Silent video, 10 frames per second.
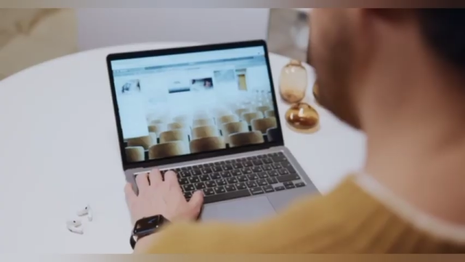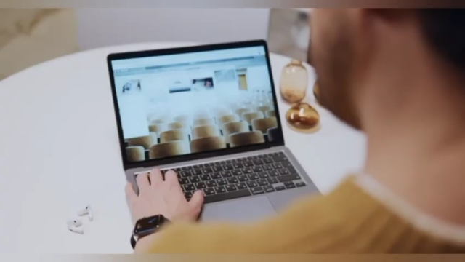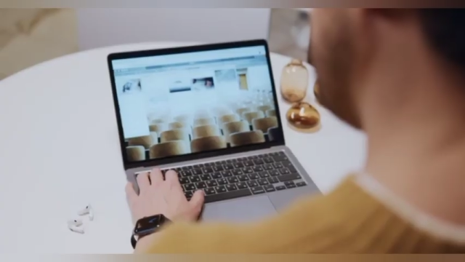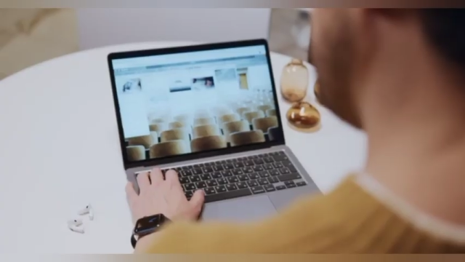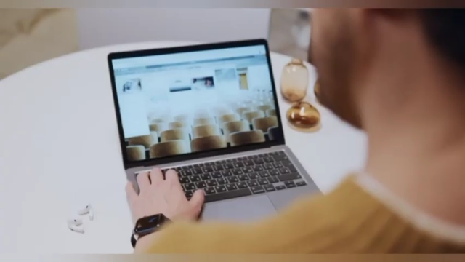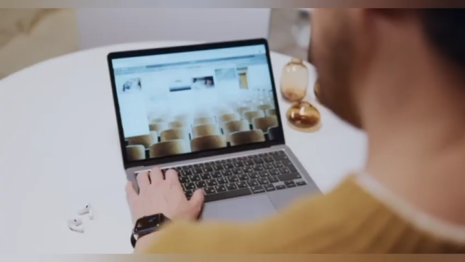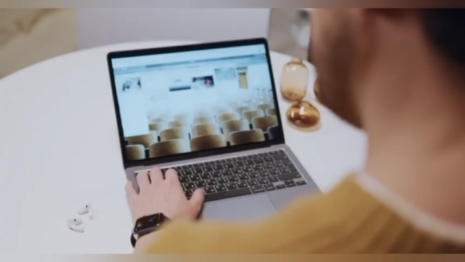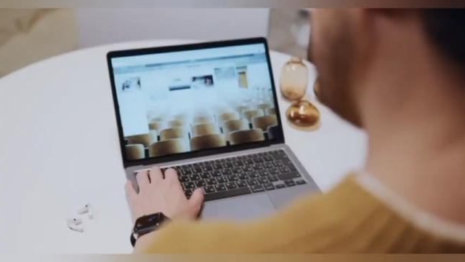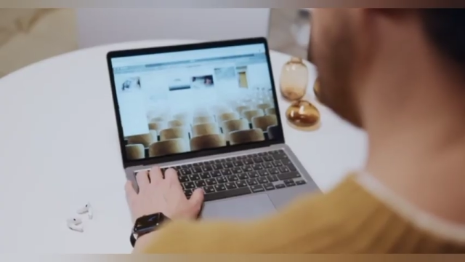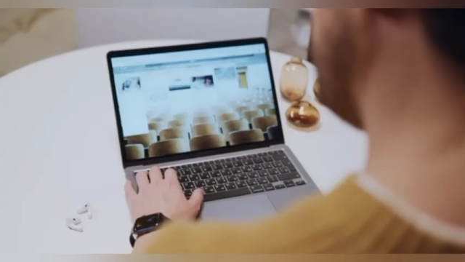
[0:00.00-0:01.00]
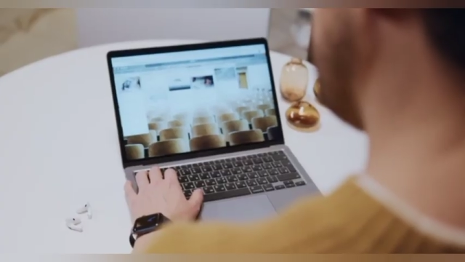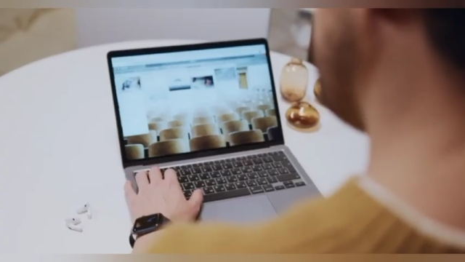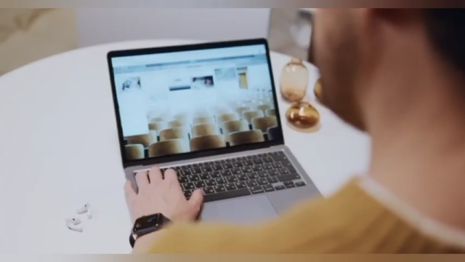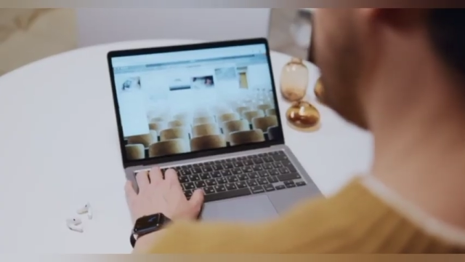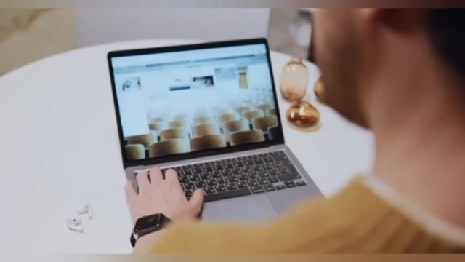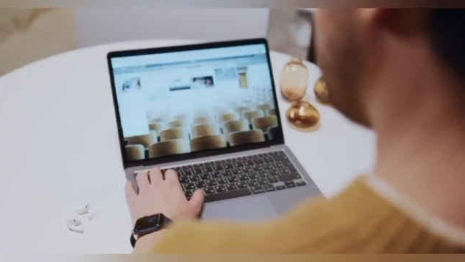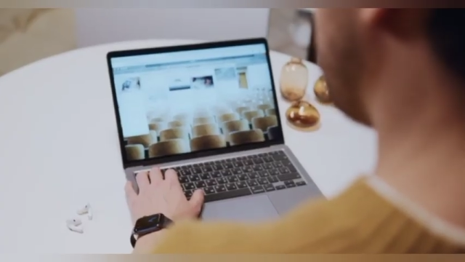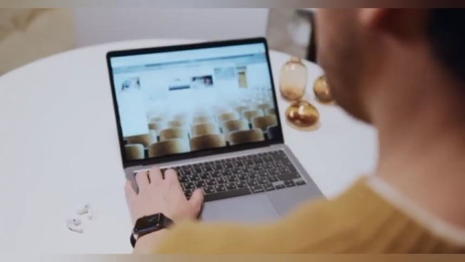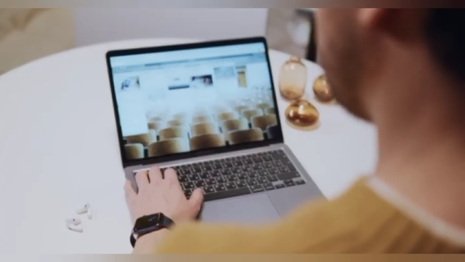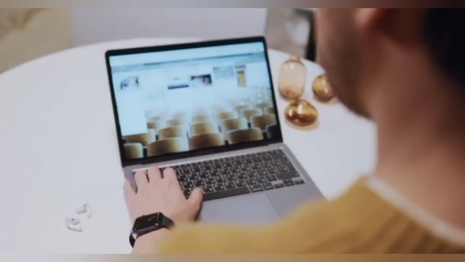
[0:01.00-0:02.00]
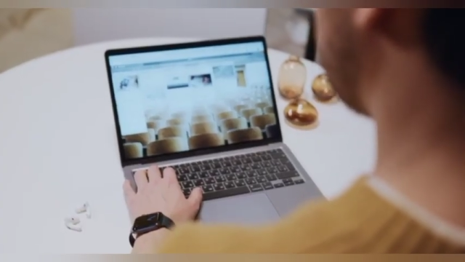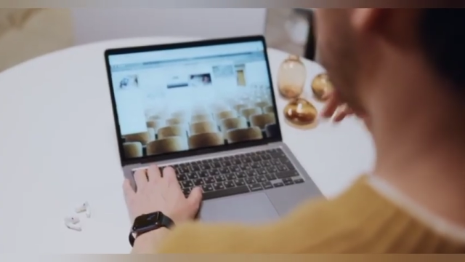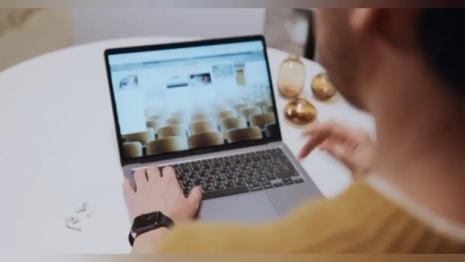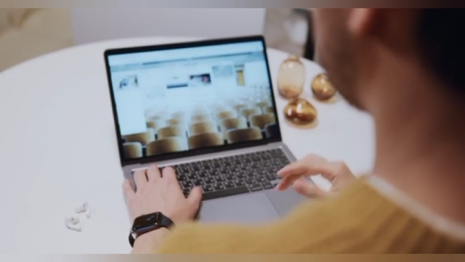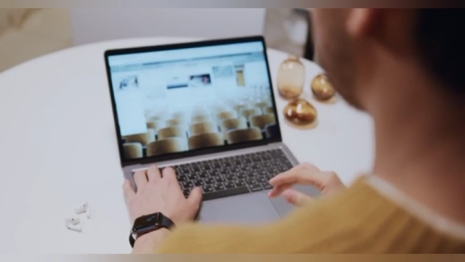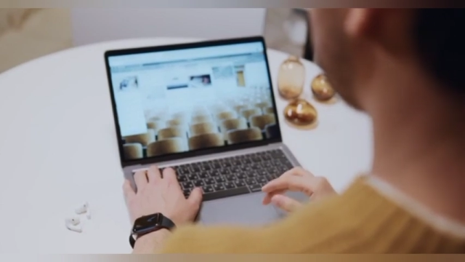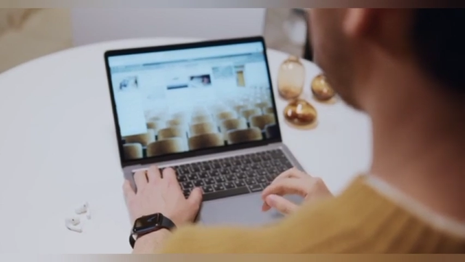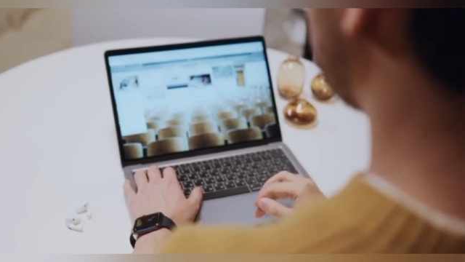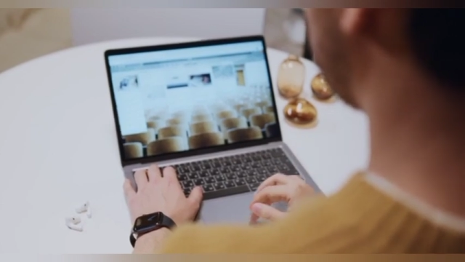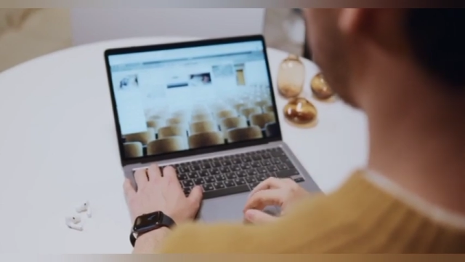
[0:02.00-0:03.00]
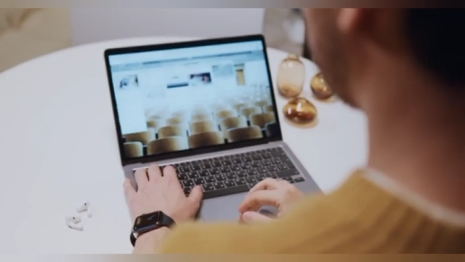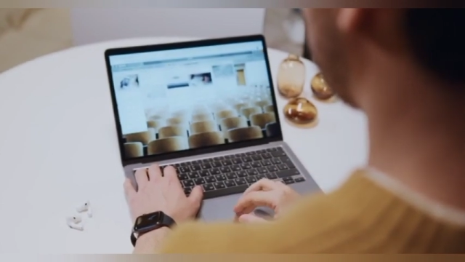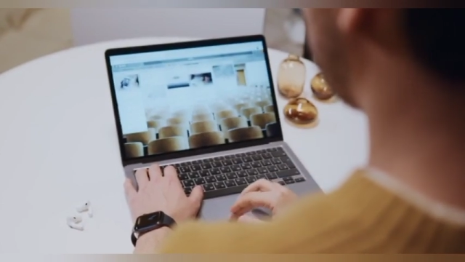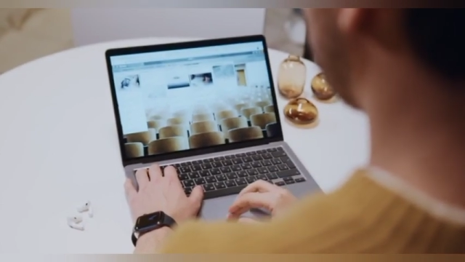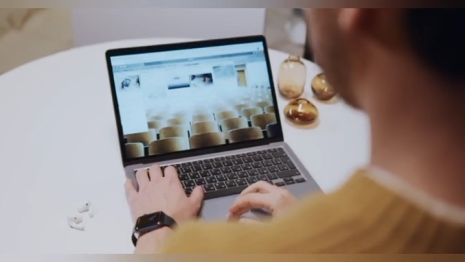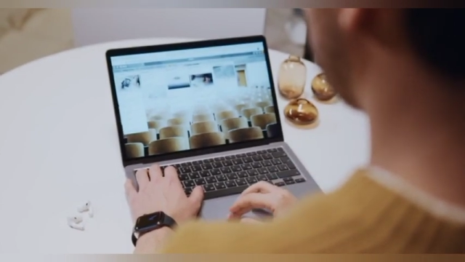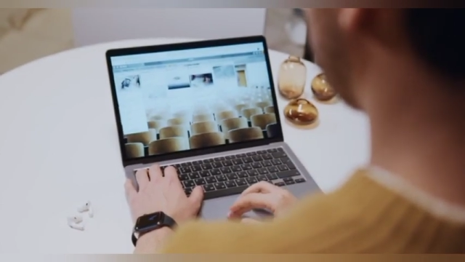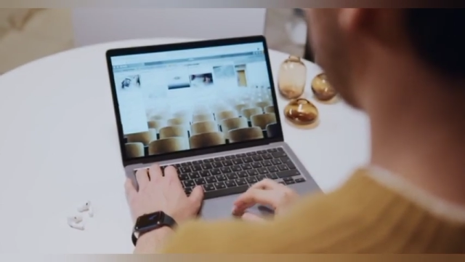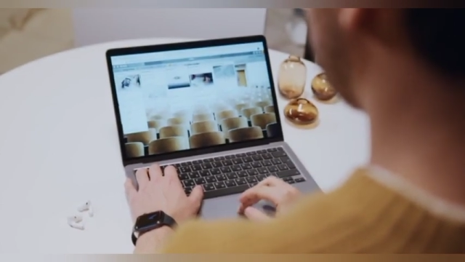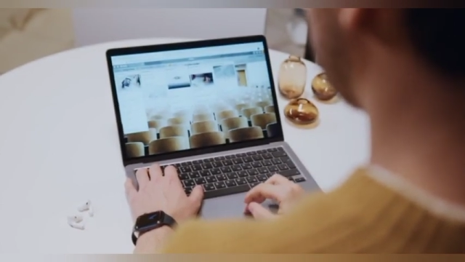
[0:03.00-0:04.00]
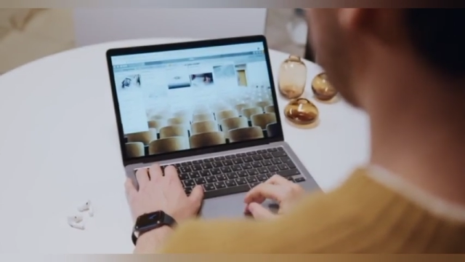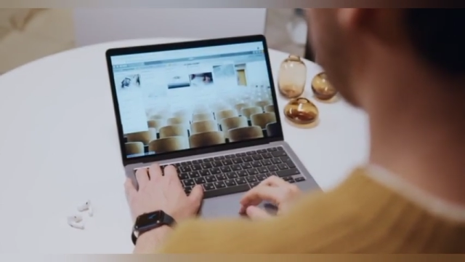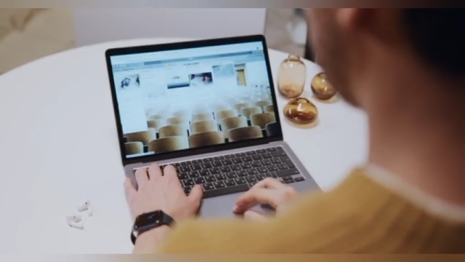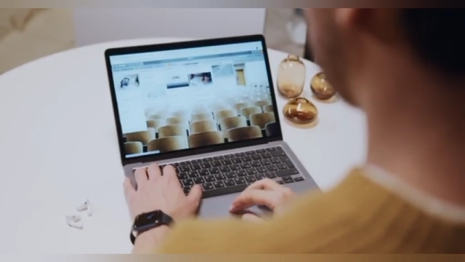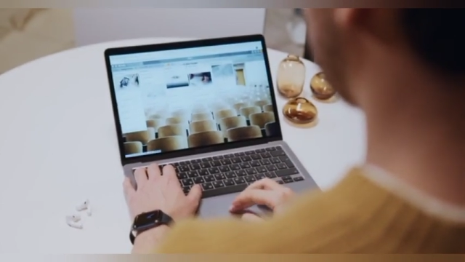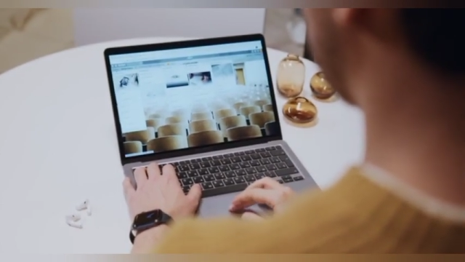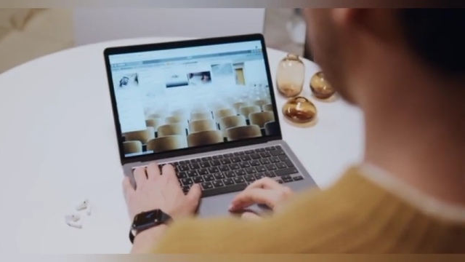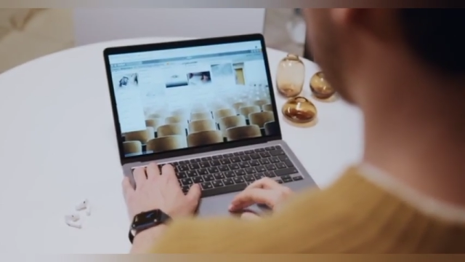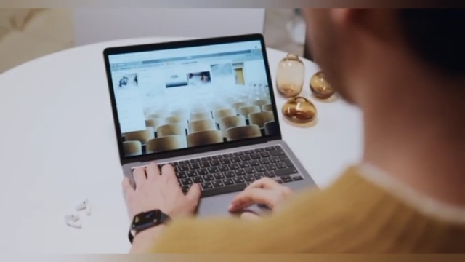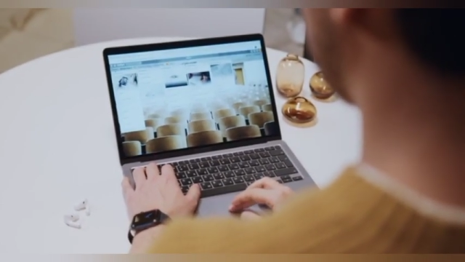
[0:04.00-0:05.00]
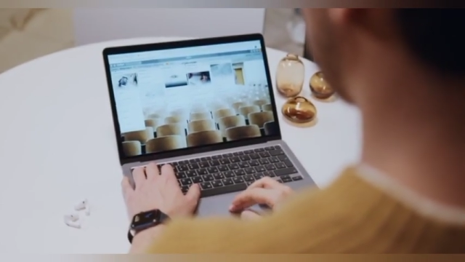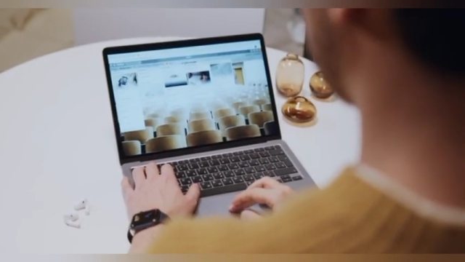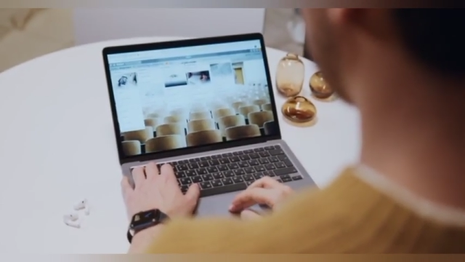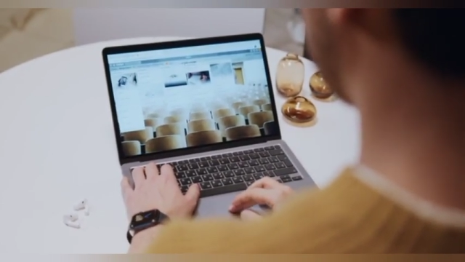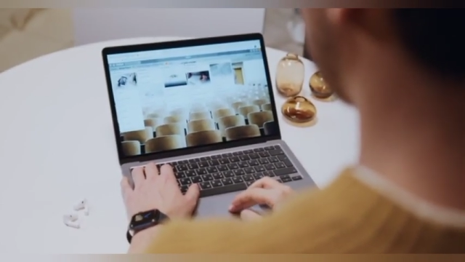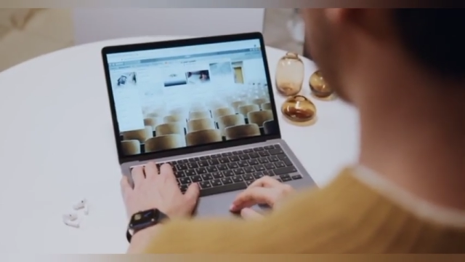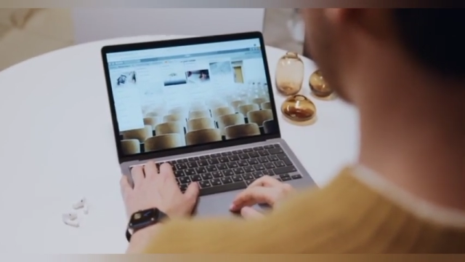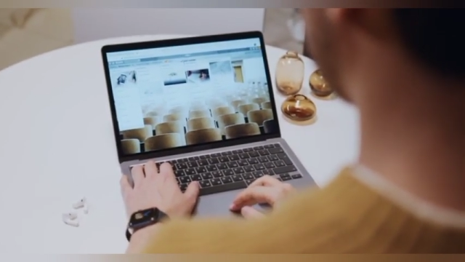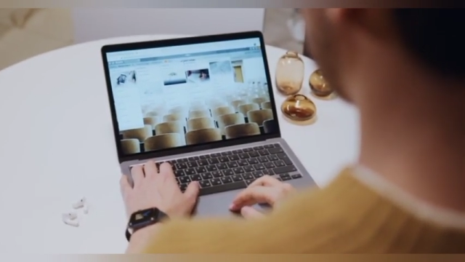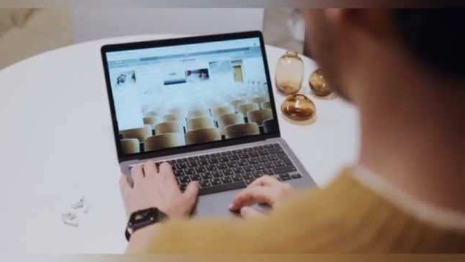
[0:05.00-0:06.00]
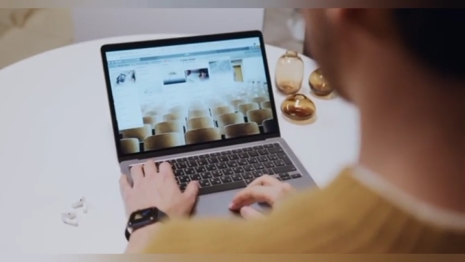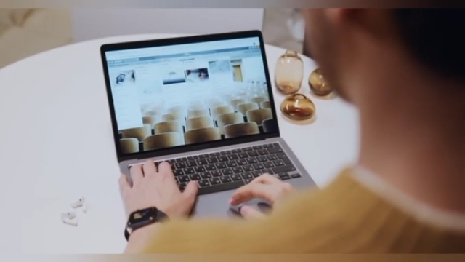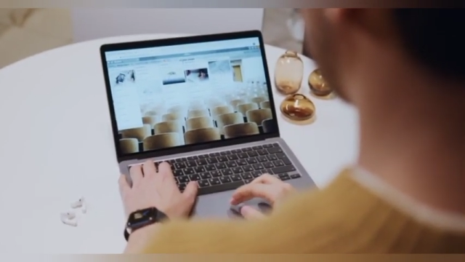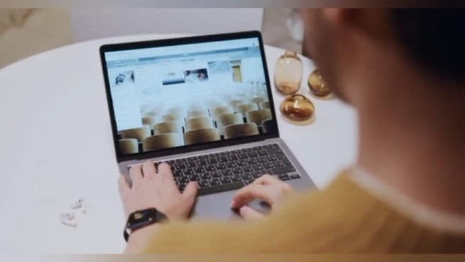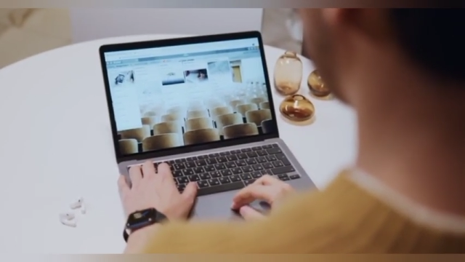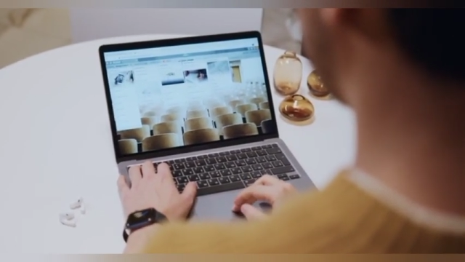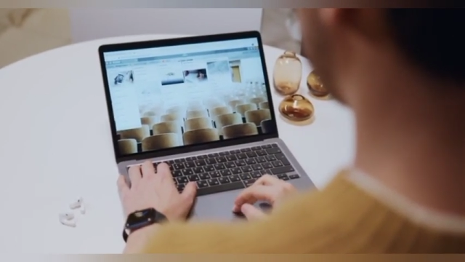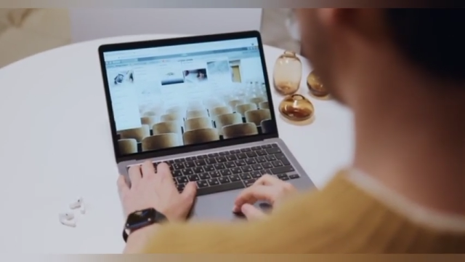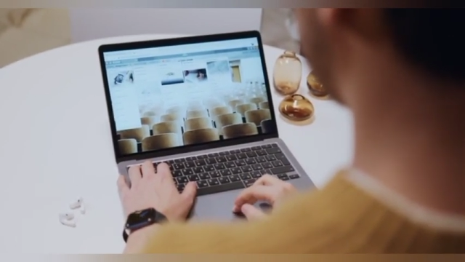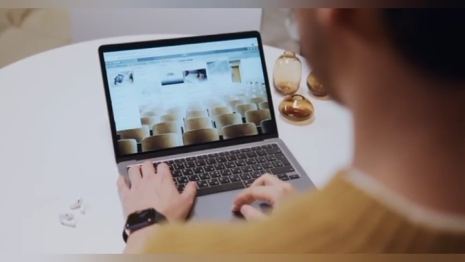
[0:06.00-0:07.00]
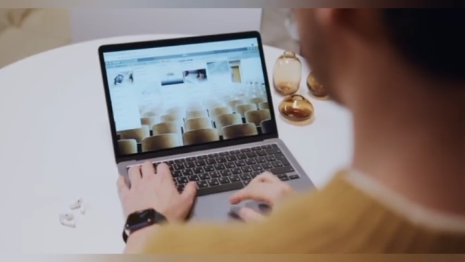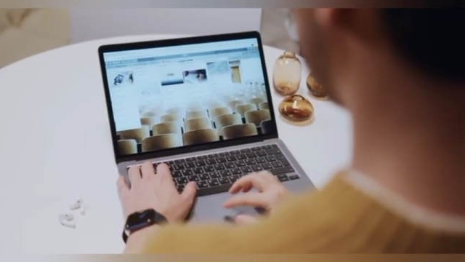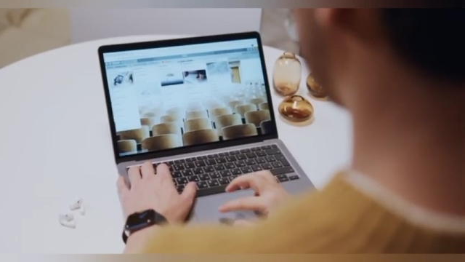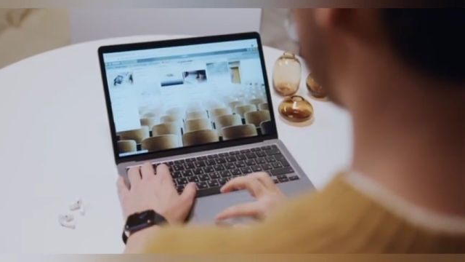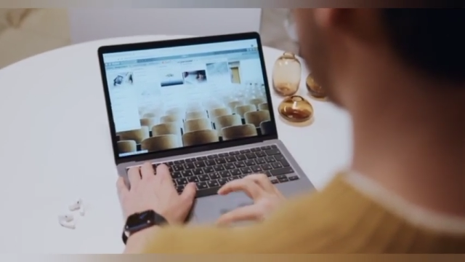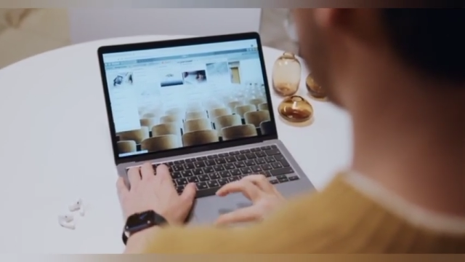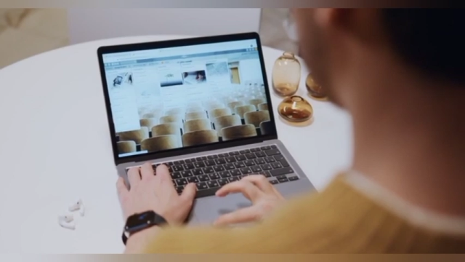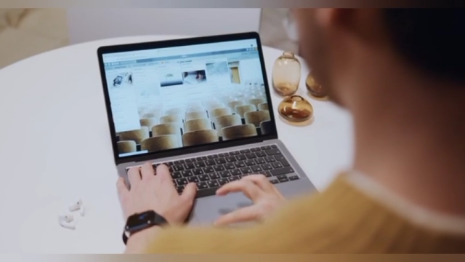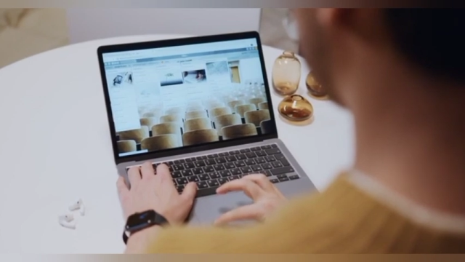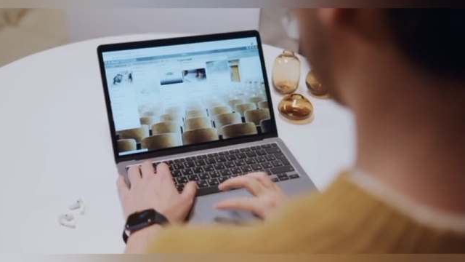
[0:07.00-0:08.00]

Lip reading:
No face is visible, so there are no lips to read.